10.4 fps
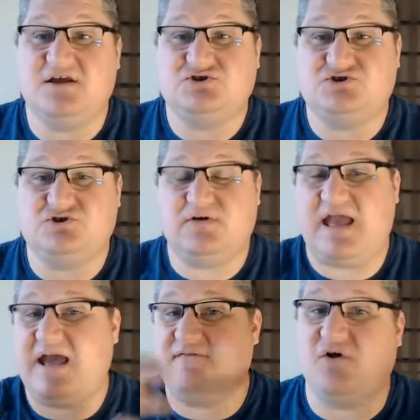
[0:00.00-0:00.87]
to
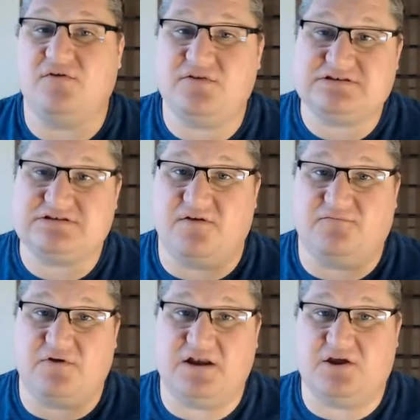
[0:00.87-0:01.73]
have all this
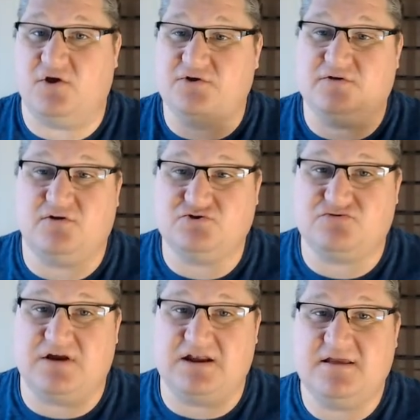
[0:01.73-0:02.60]
stuff ready, all your
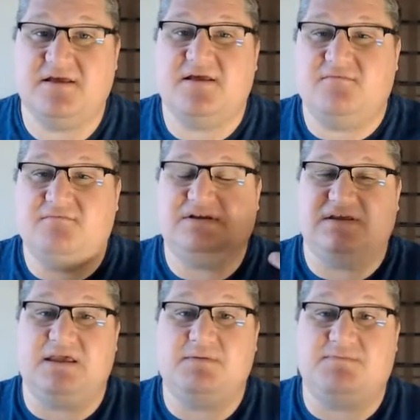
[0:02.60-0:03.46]
notes ready, but to
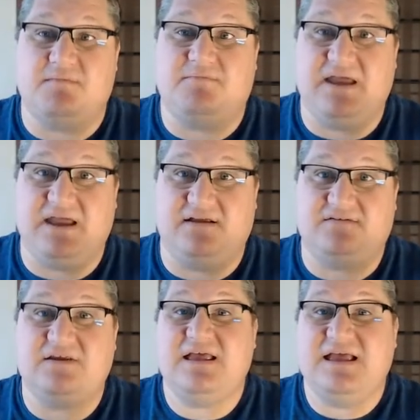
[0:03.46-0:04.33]
keep it
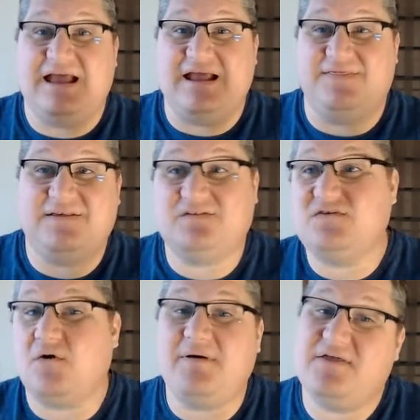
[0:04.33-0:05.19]
paced. And this
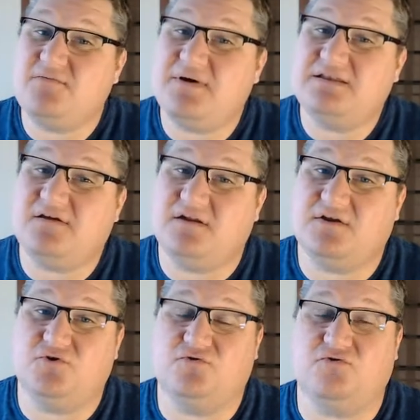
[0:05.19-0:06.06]
is all, by the way, done
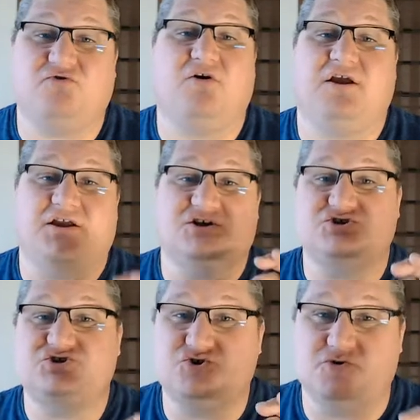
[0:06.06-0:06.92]
in Google Drawing, a
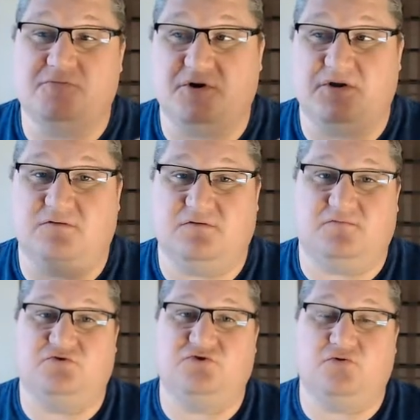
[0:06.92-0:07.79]
super
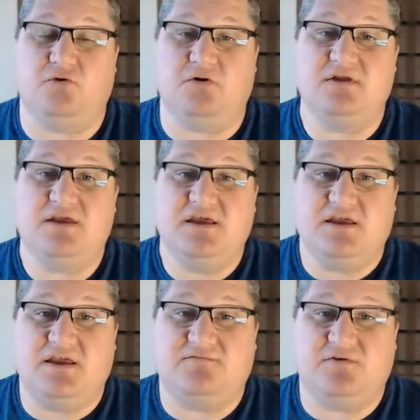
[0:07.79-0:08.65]
useful tool
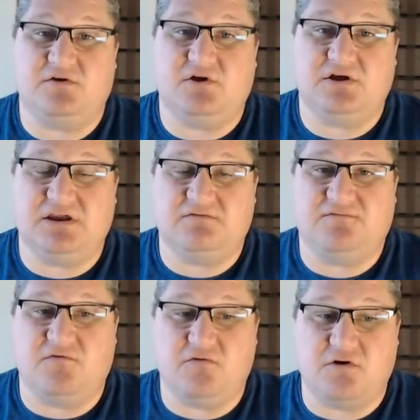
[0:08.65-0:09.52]
if you're looking
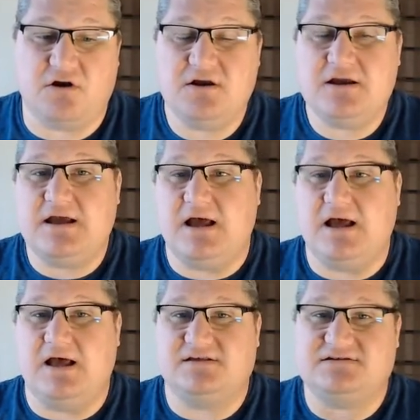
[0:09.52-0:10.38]
for
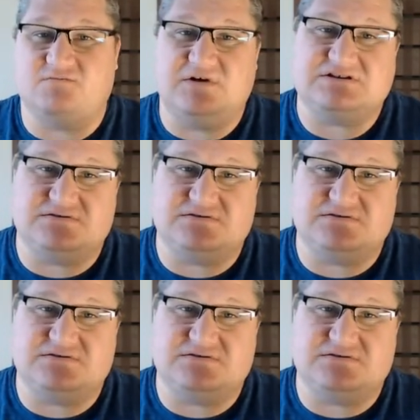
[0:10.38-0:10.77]
some ways to